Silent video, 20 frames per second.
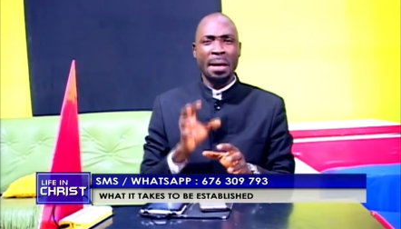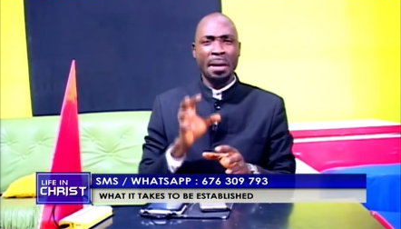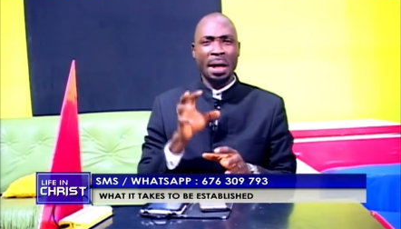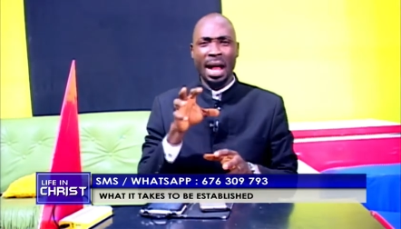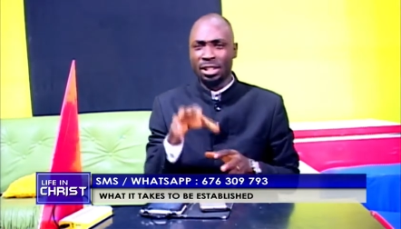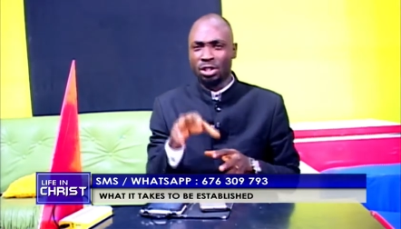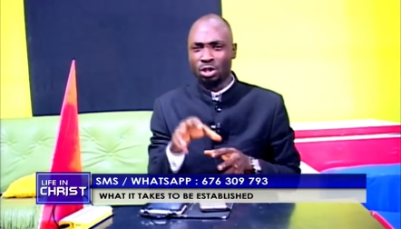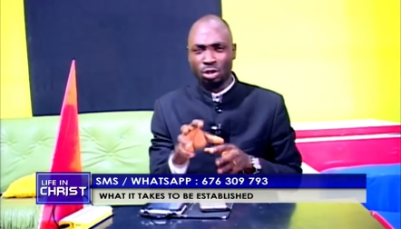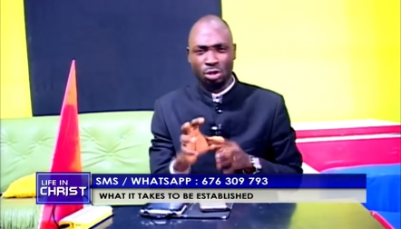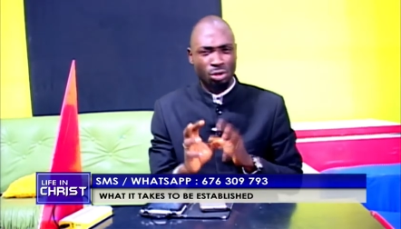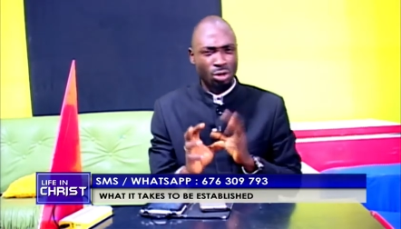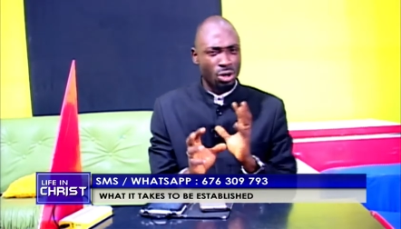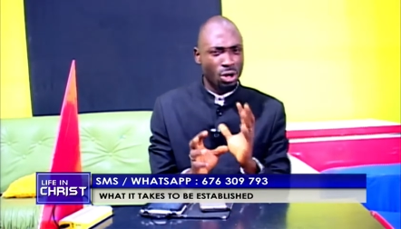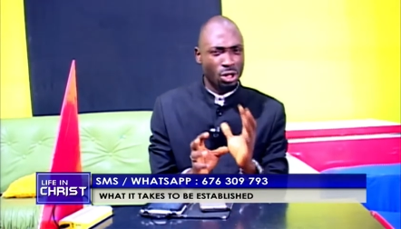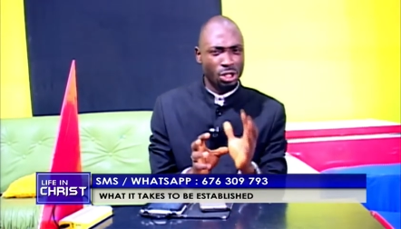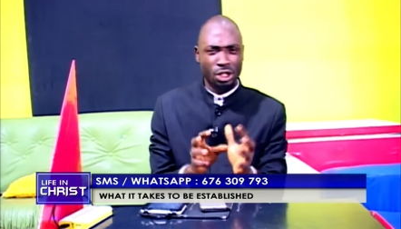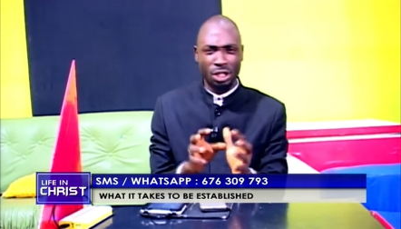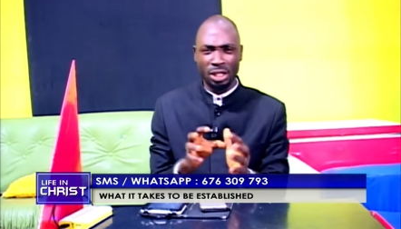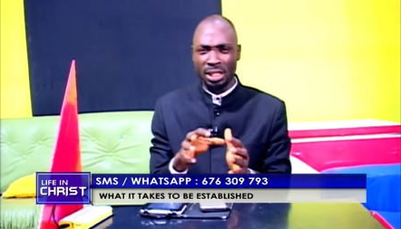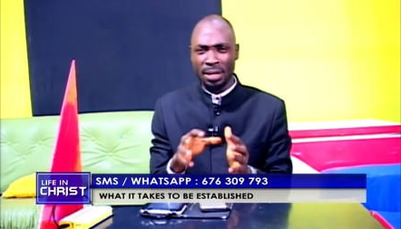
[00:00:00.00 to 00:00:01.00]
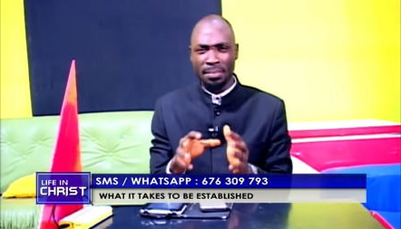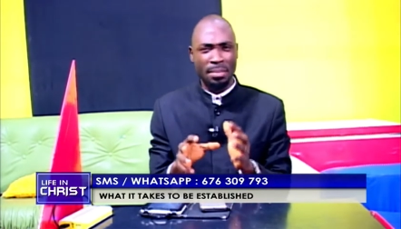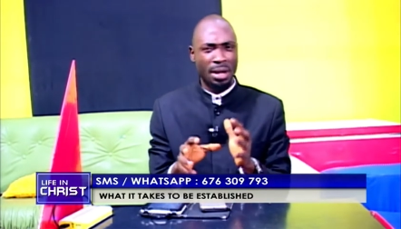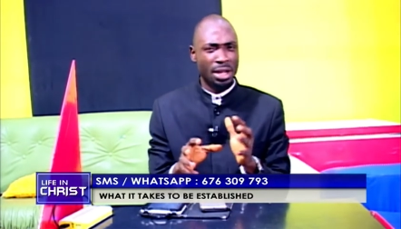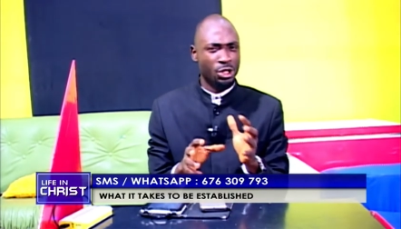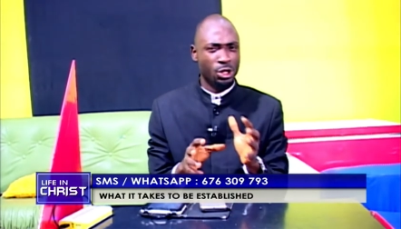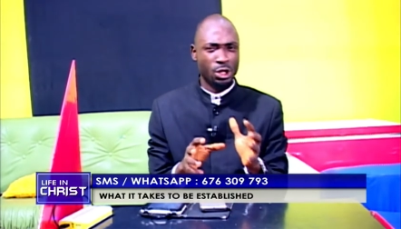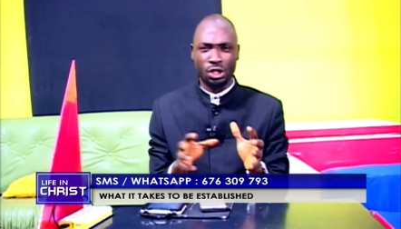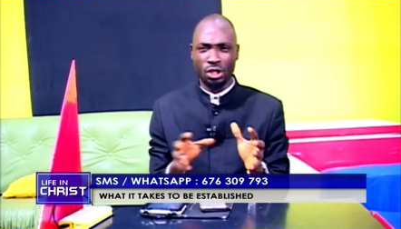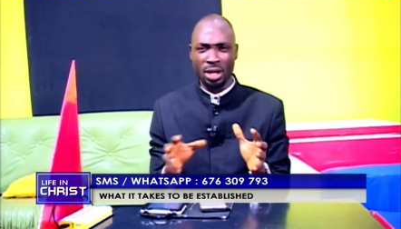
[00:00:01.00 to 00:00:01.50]
astrologers and
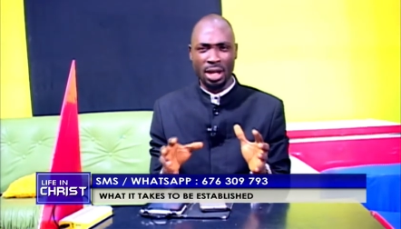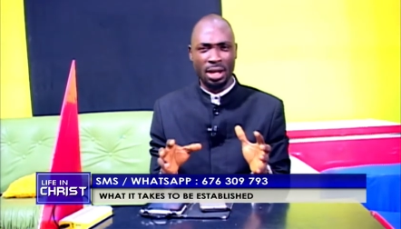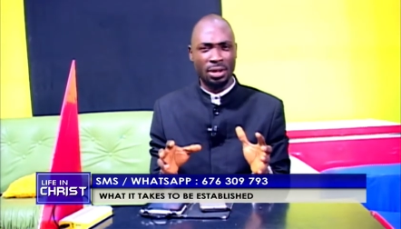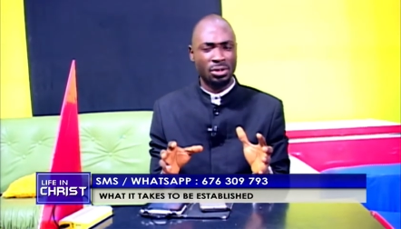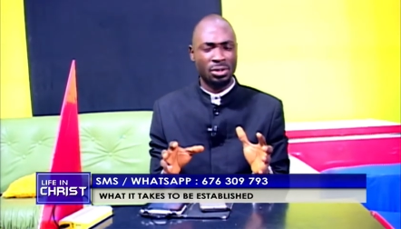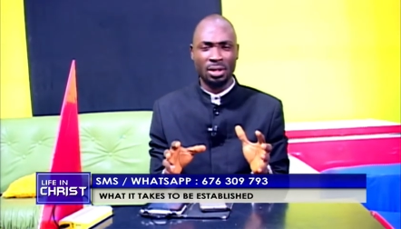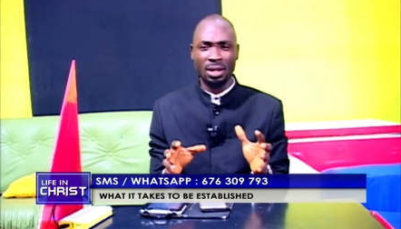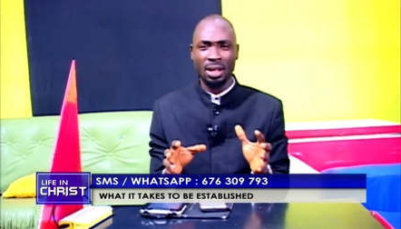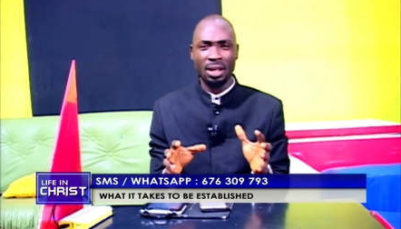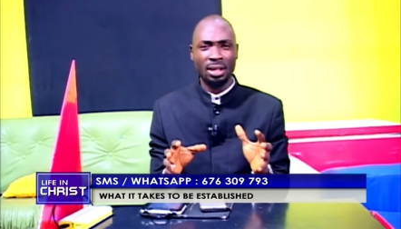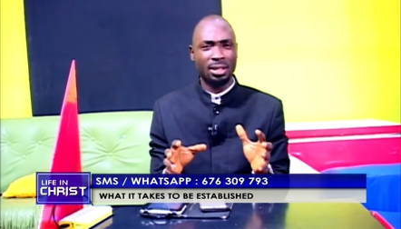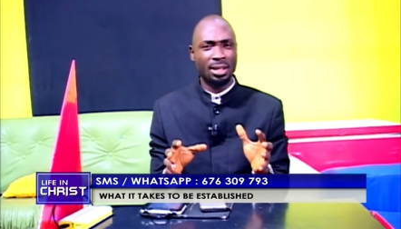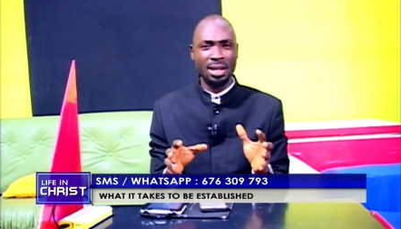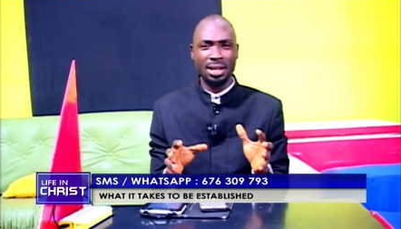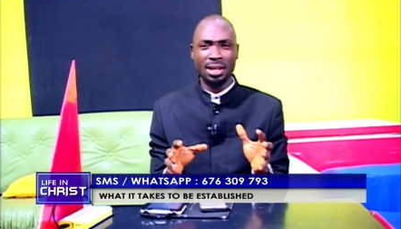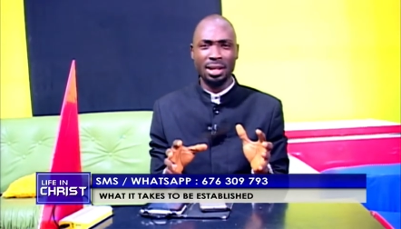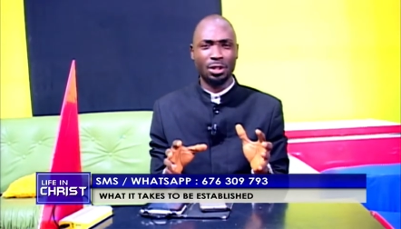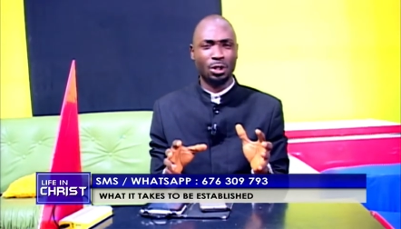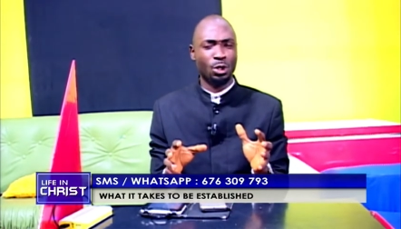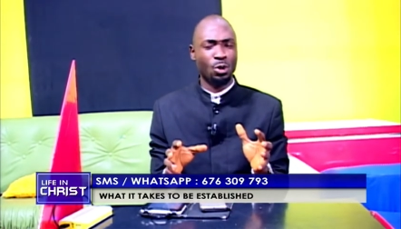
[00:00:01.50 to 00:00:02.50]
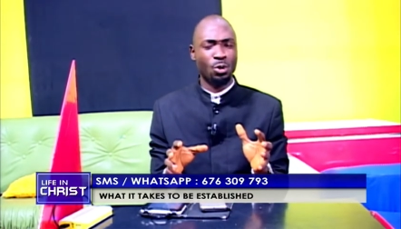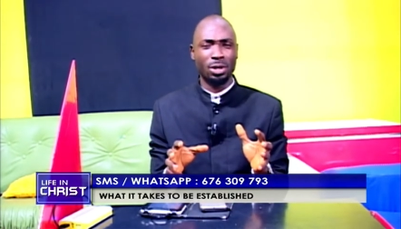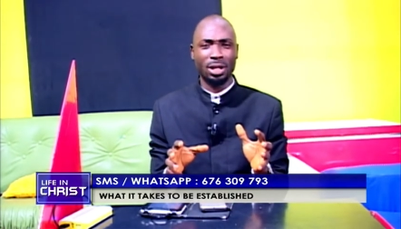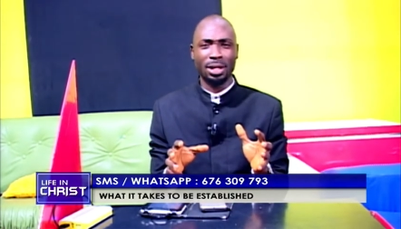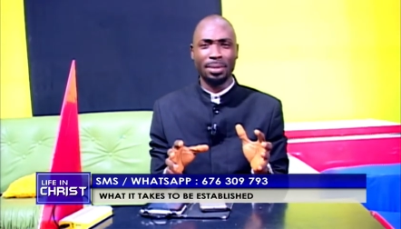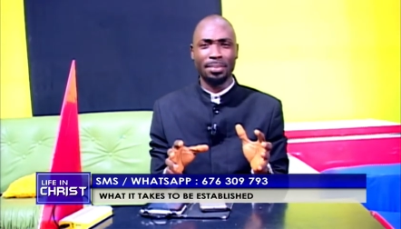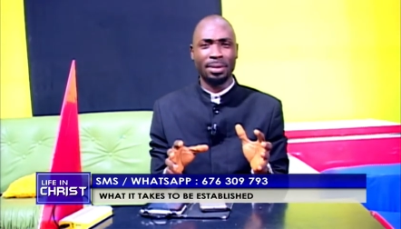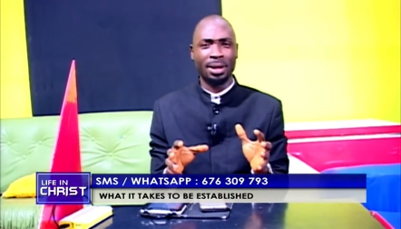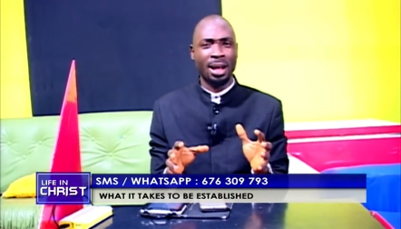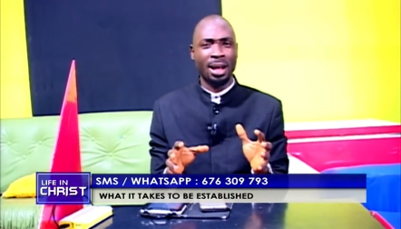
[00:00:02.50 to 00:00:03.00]
magicians, Daniel told him,